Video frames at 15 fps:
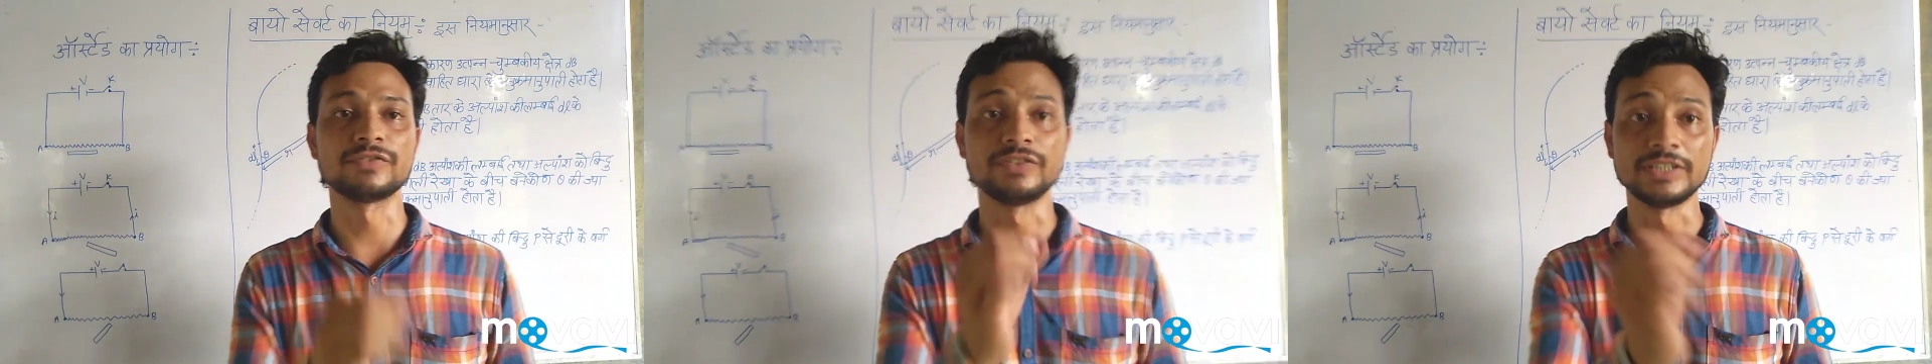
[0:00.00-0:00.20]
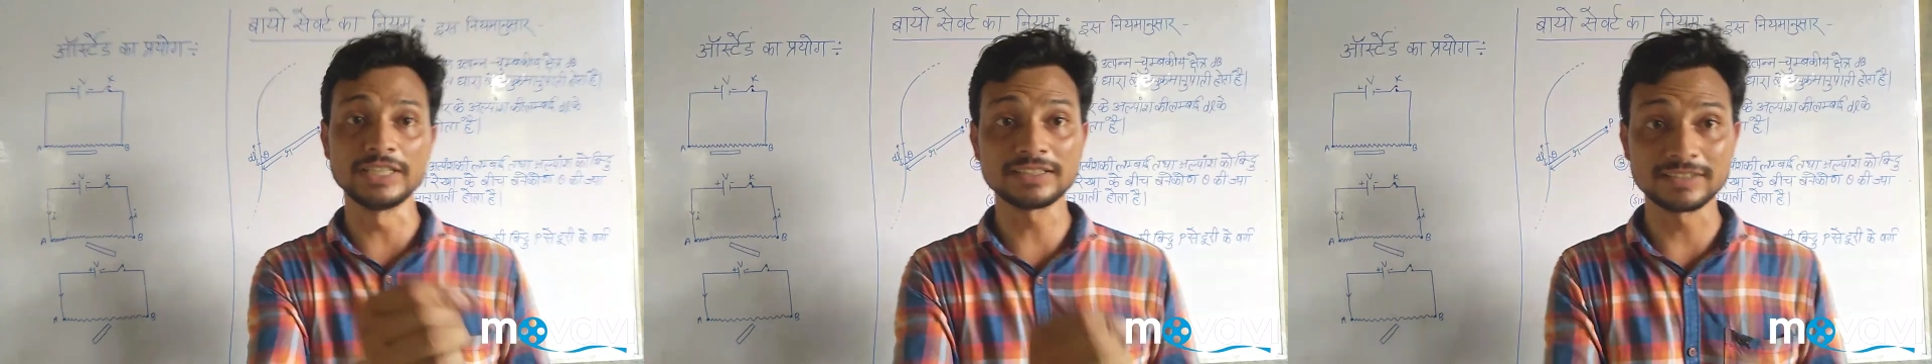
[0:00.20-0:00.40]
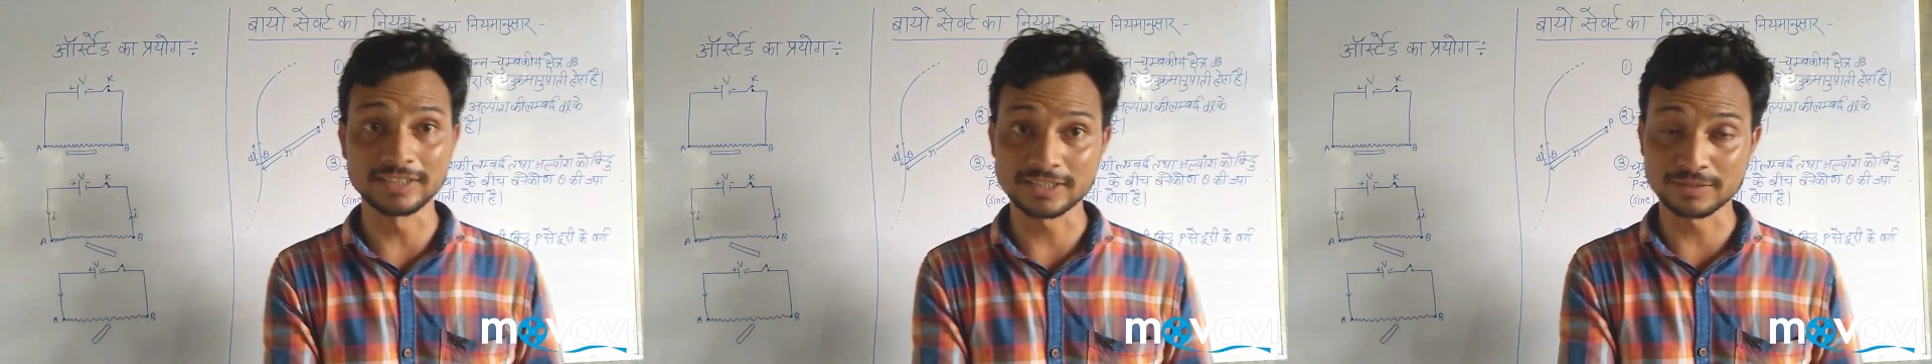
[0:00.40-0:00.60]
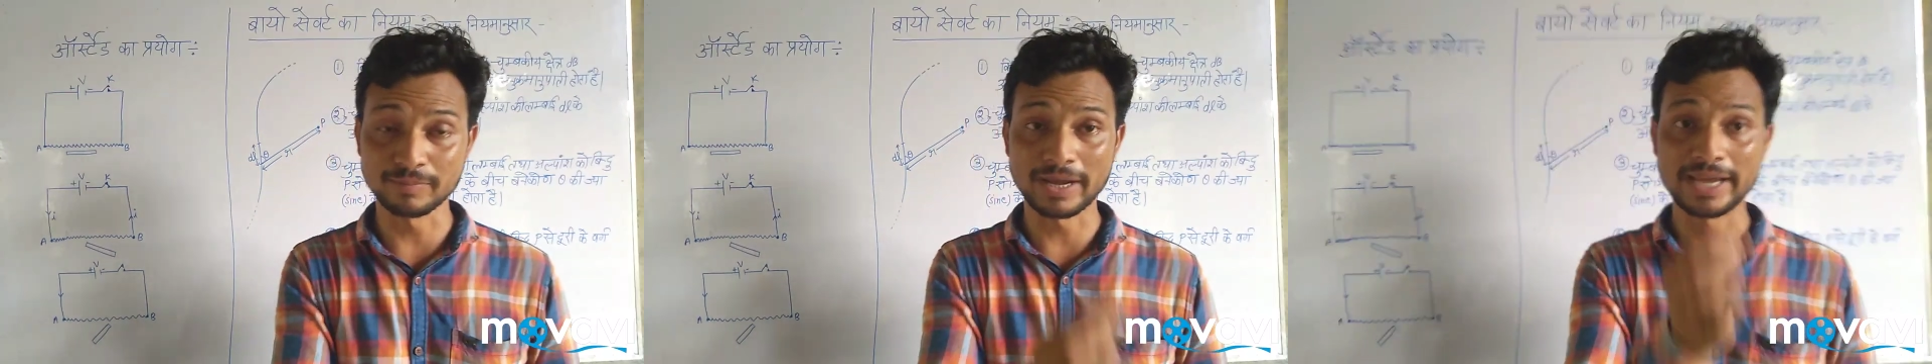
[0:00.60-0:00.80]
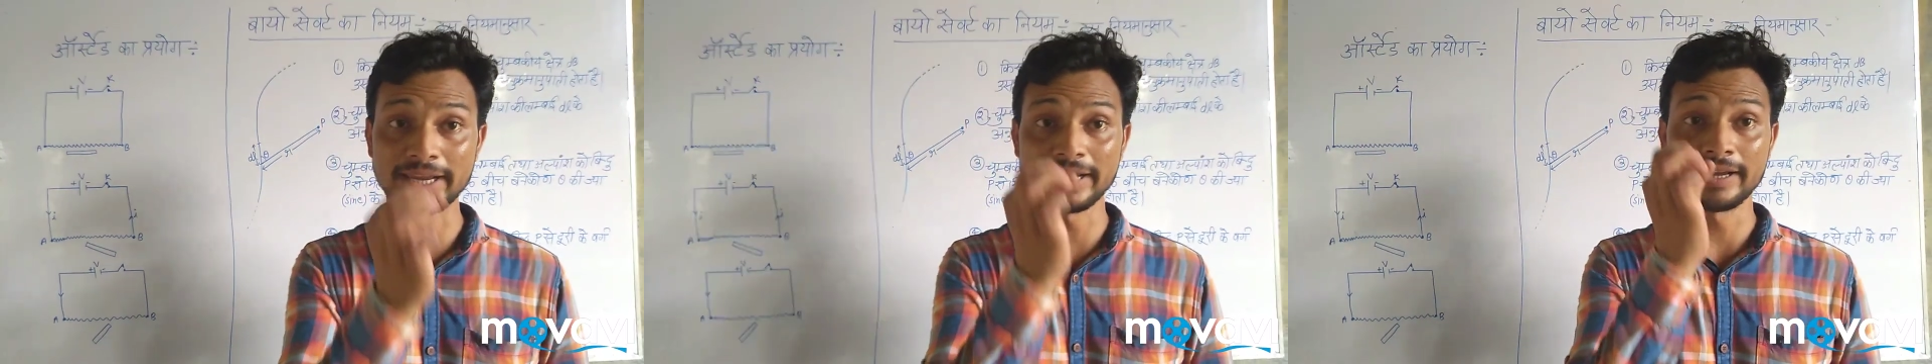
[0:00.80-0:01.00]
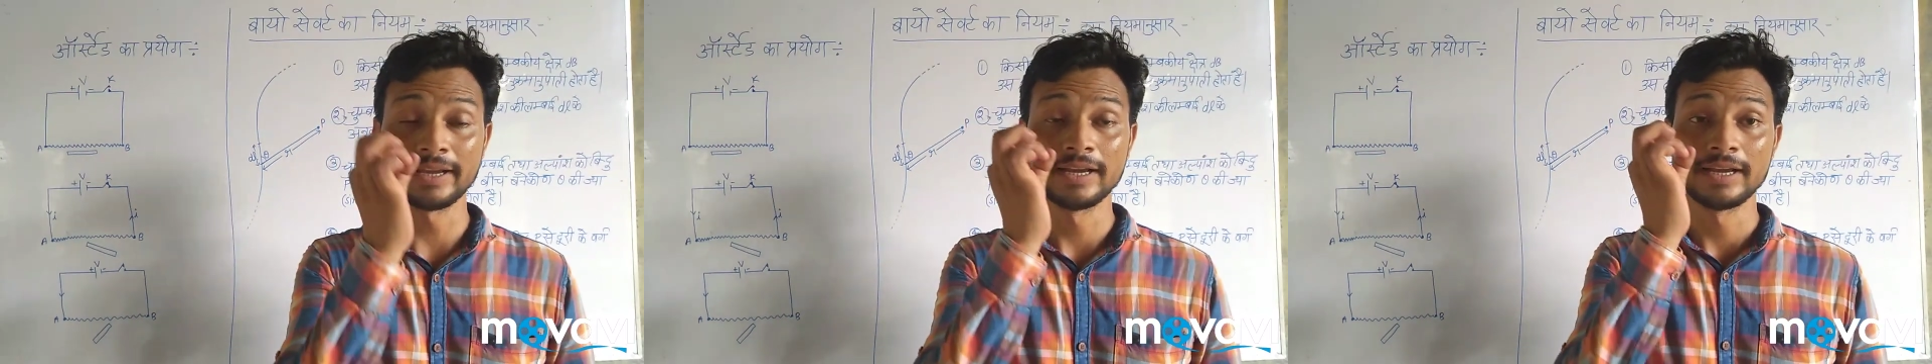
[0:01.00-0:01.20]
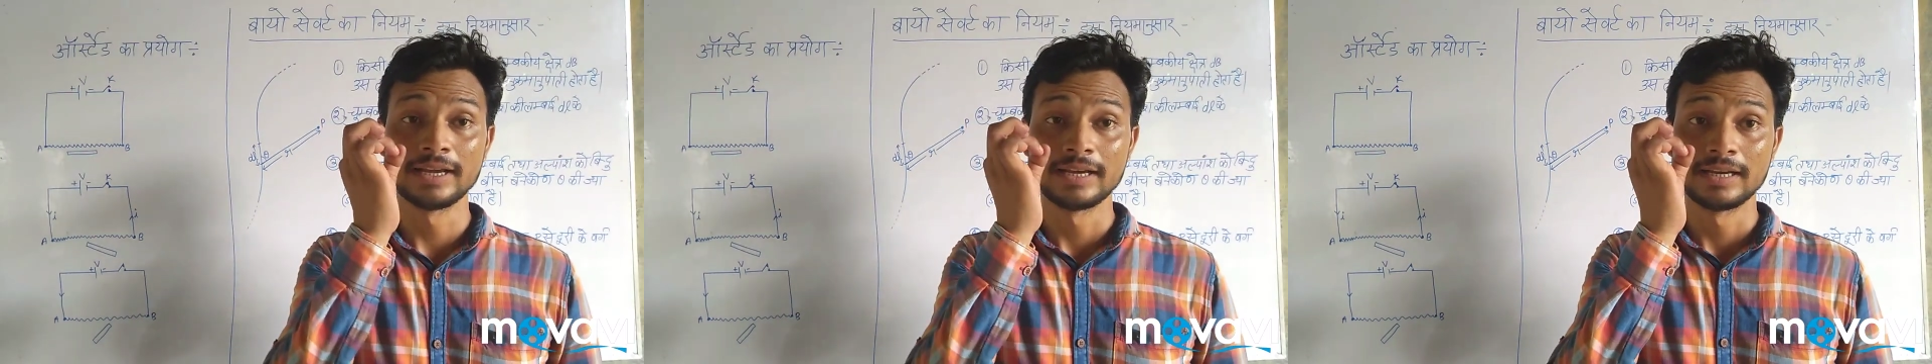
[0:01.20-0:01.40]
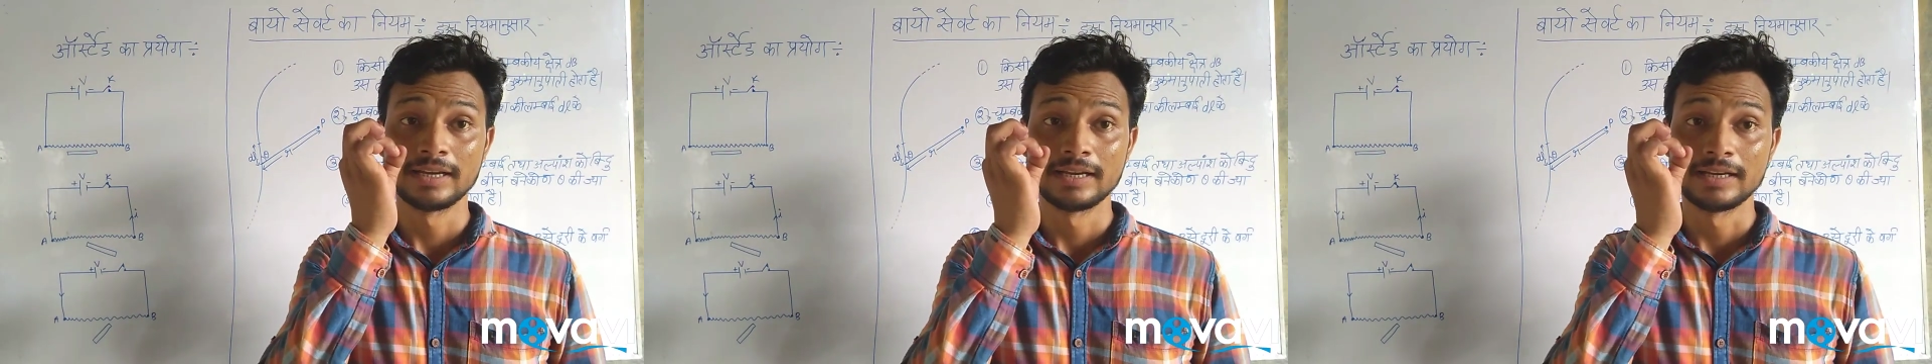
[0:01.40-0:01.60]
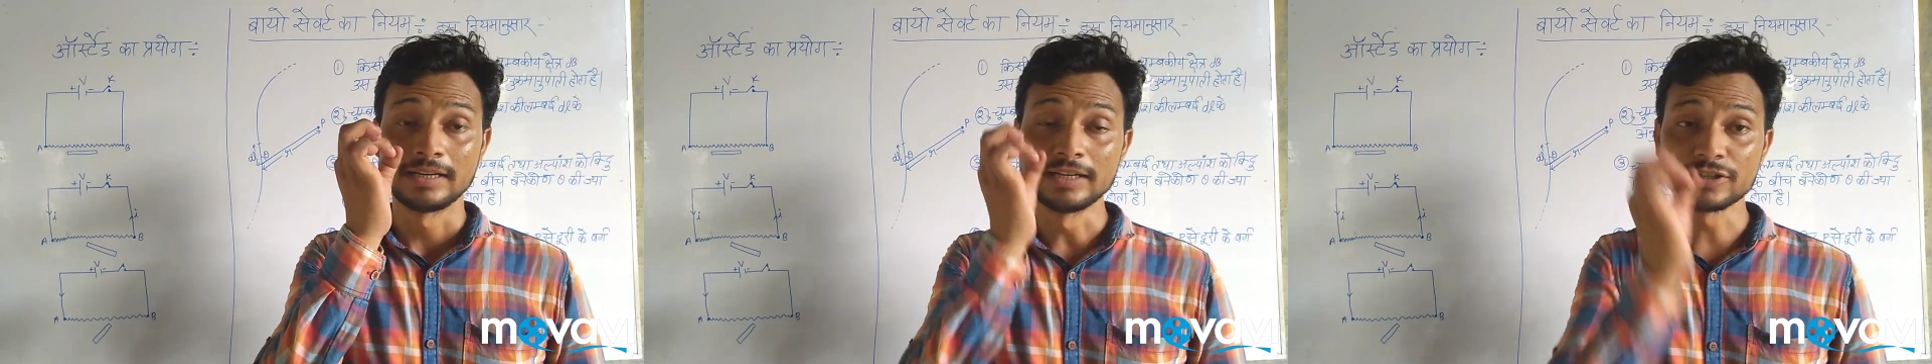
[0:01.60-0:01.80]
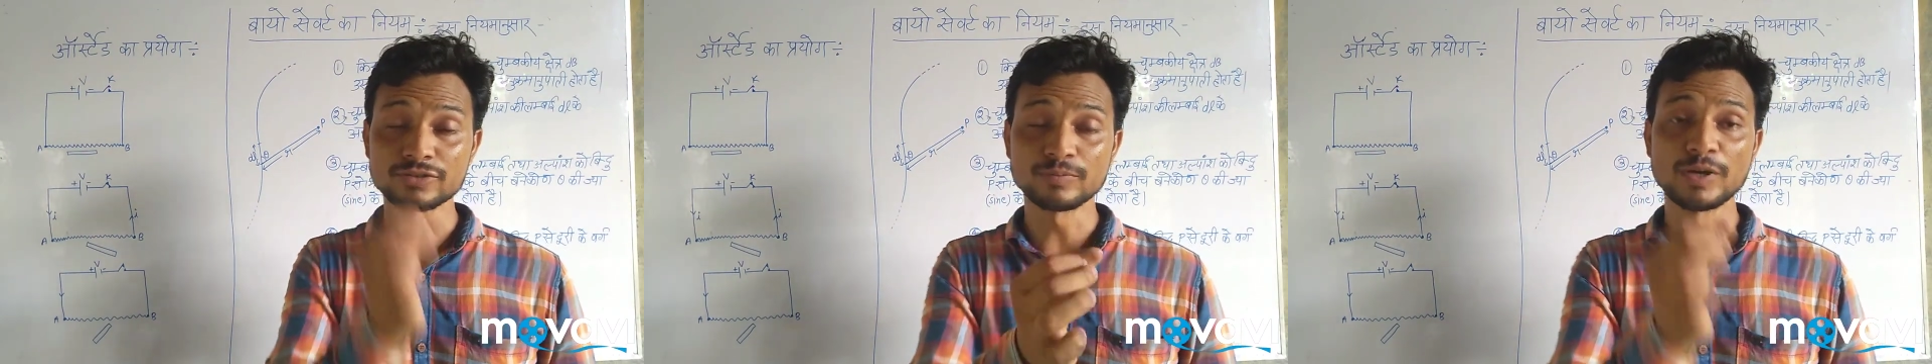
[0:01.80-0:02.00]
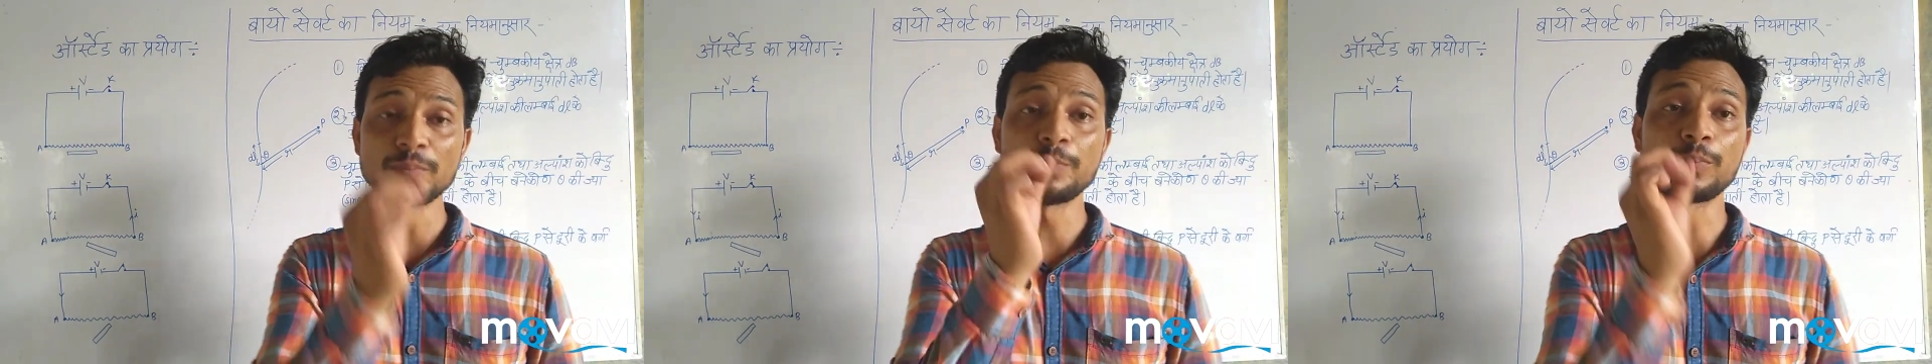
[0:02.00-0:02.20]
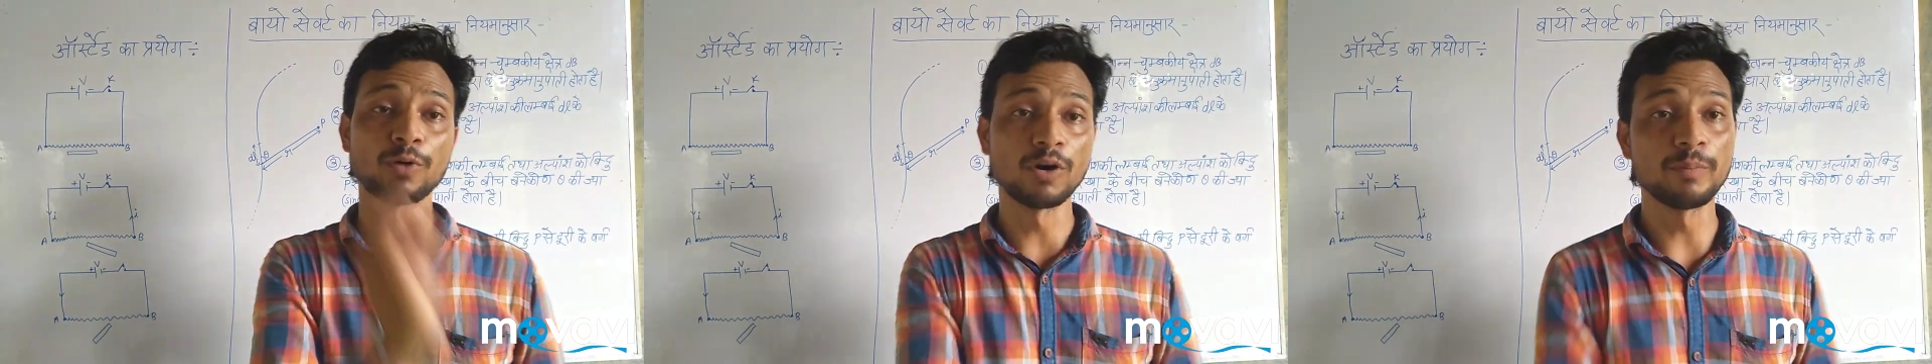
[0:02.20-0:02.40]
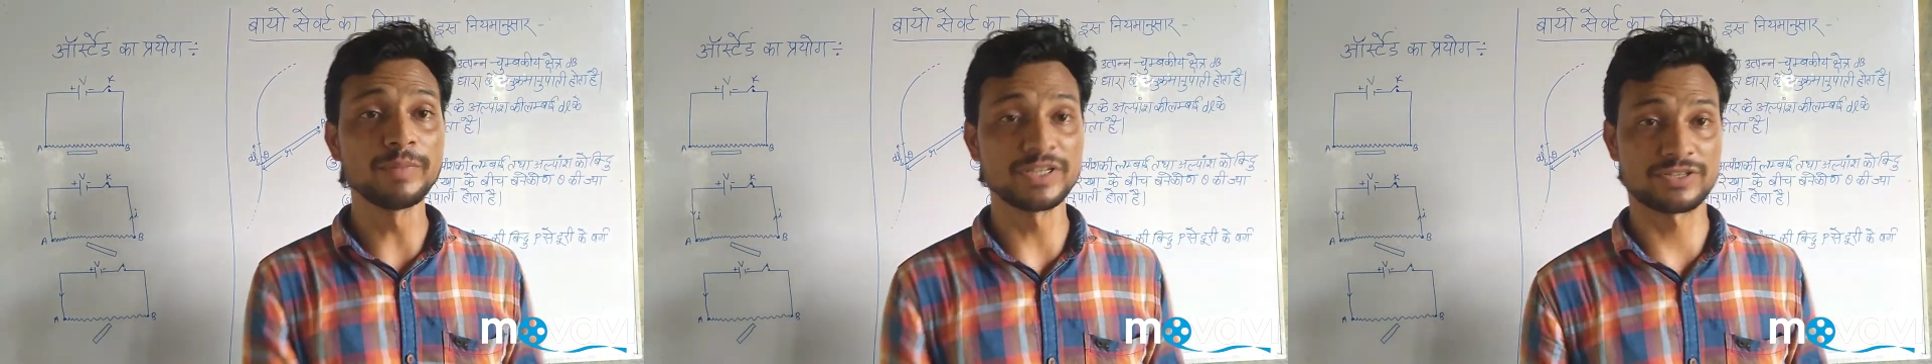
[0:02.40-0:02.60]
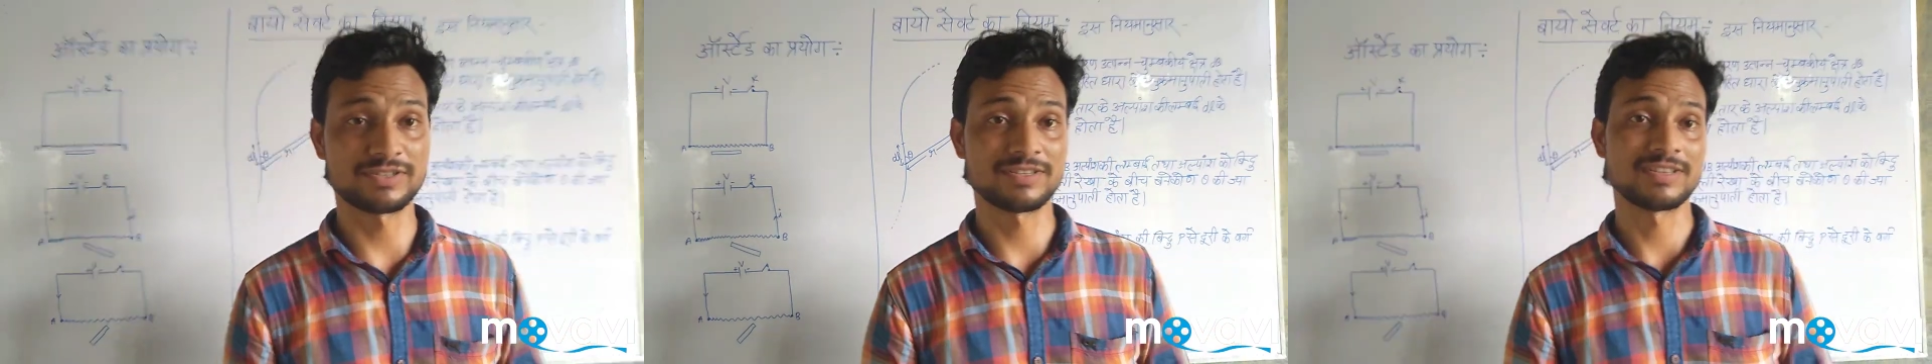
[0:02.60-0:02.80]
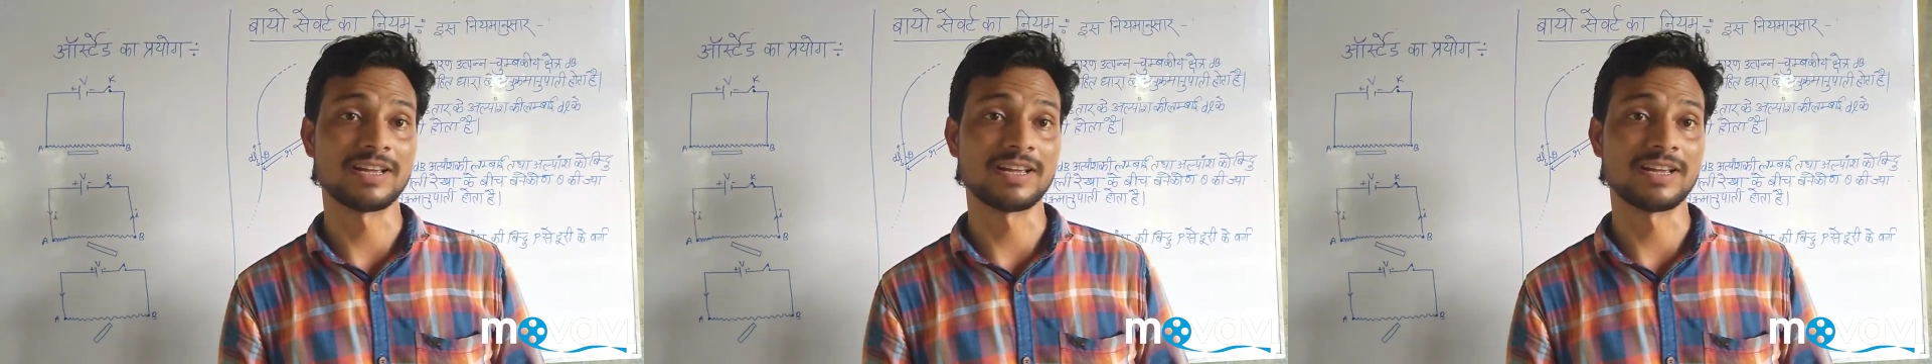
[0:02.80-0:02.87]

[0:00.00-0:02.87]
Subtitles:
with physics. It's my promise.